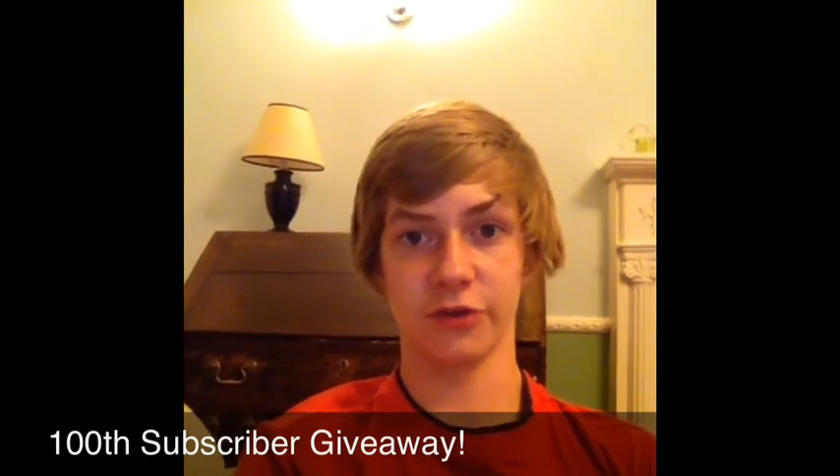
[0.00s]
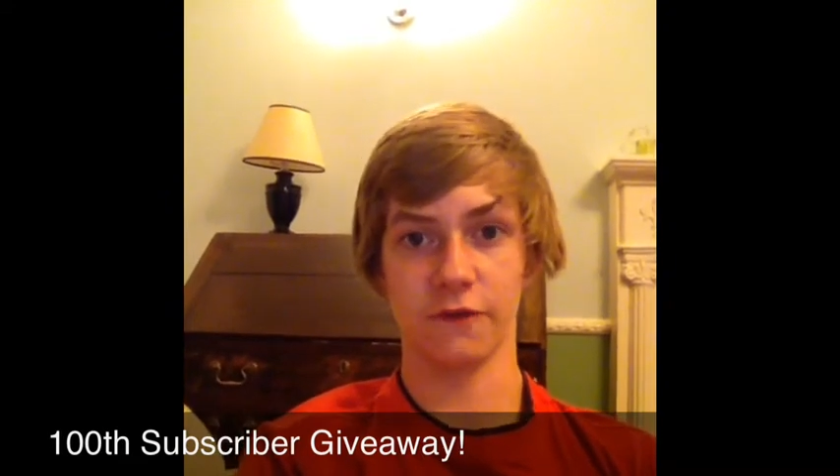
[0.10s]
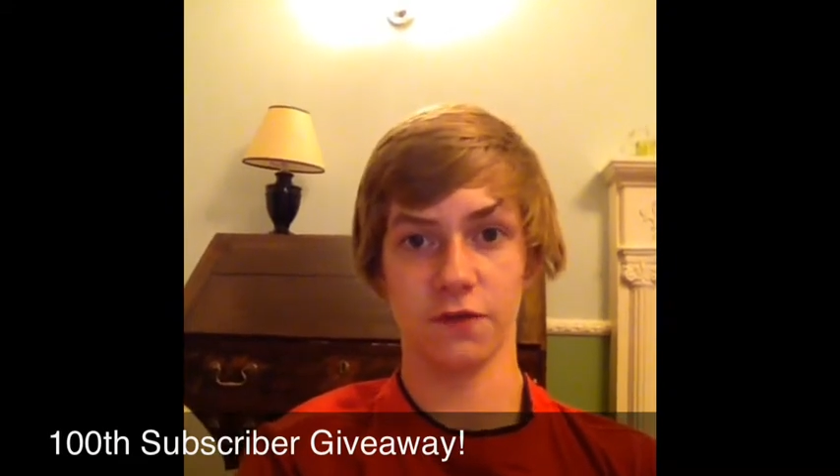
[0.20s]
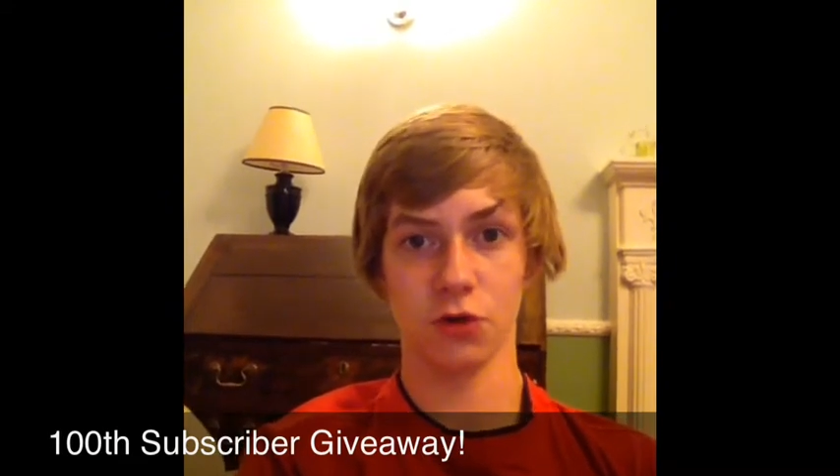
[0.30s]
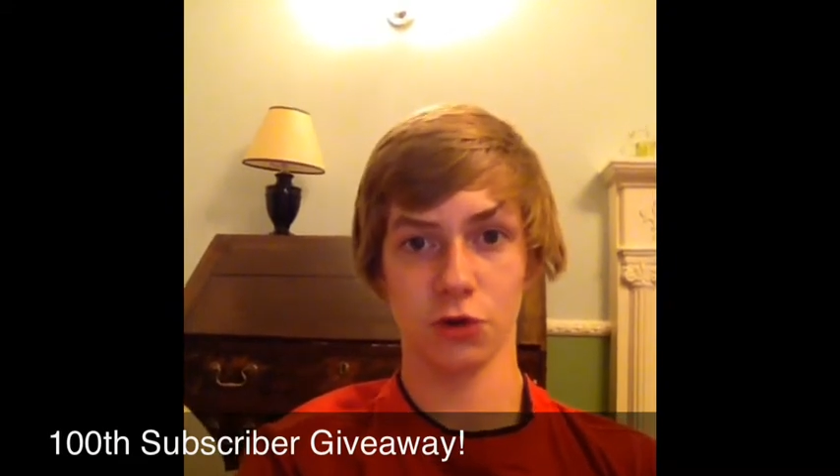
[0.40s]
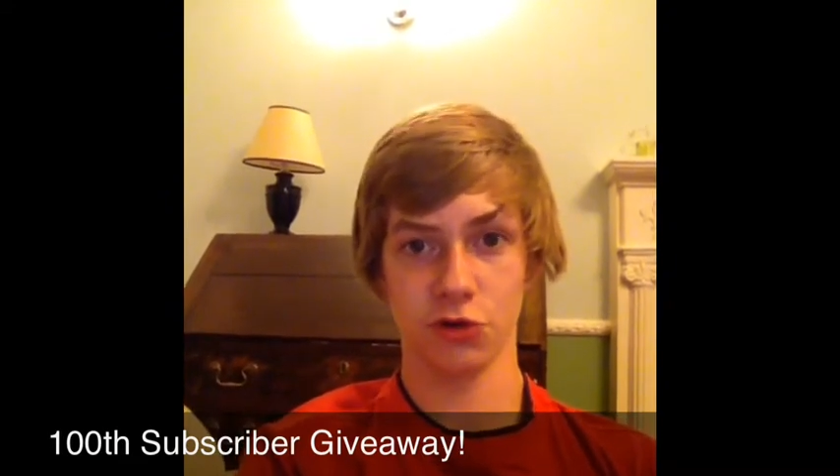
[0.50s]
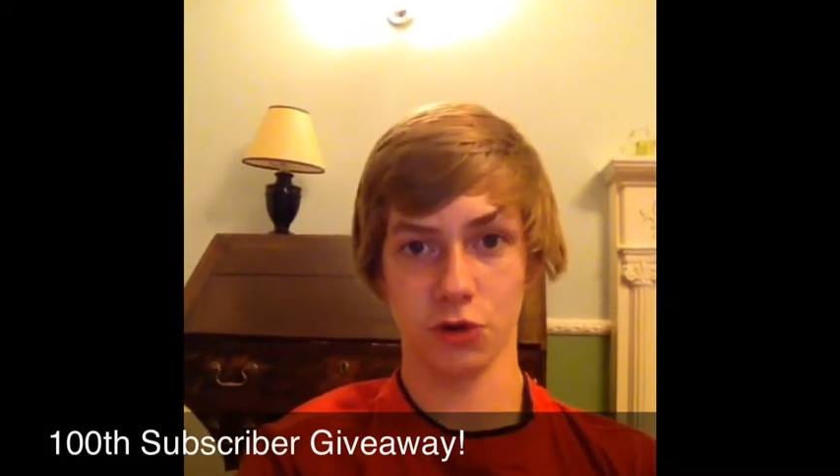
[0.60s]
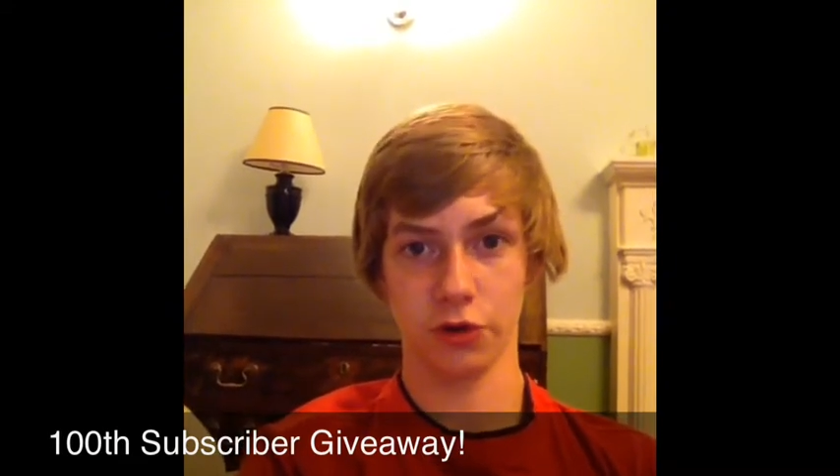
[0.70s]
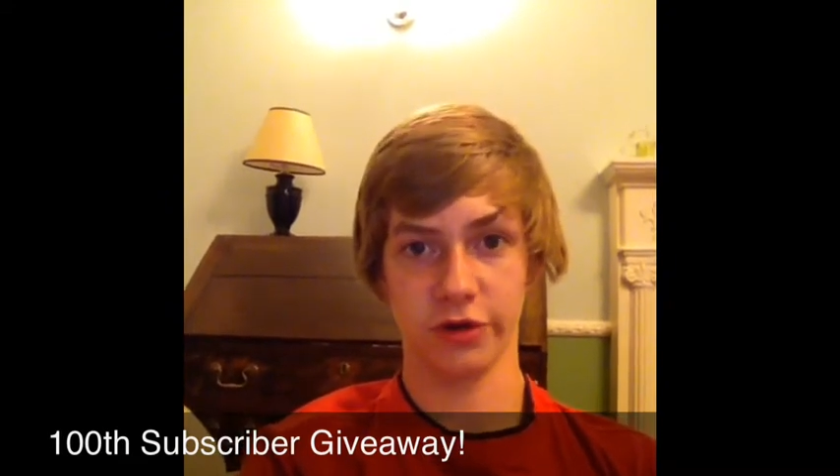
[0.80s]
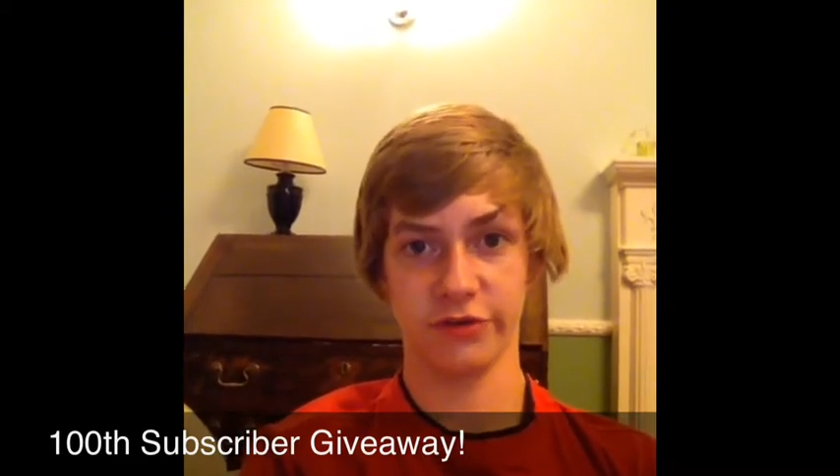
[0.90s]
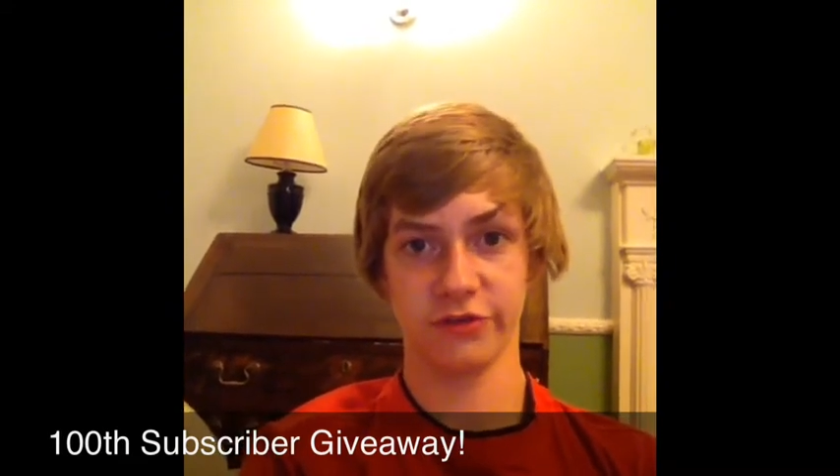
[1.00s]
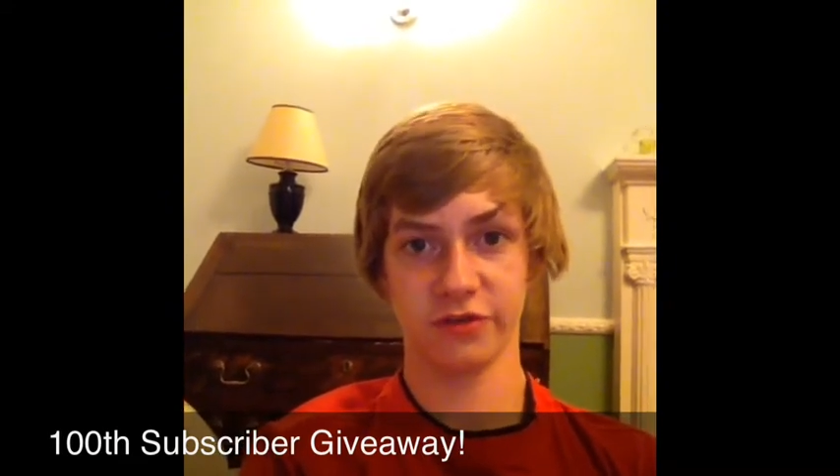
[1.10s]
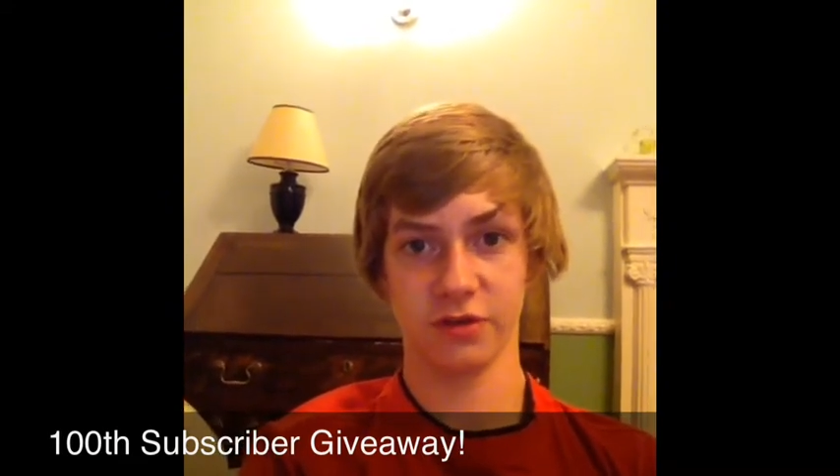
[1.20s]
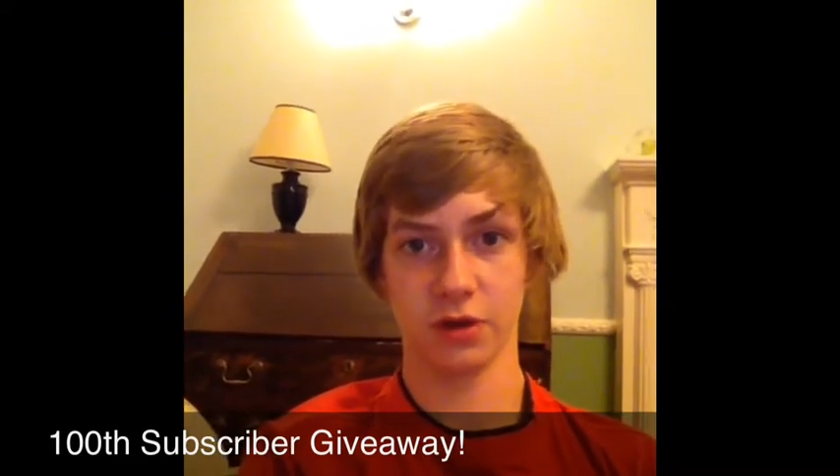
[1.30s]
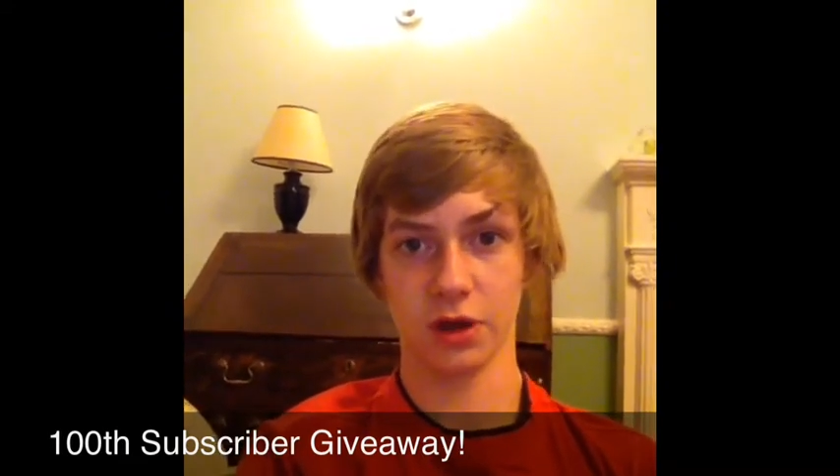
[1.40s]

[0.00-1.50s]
of your choice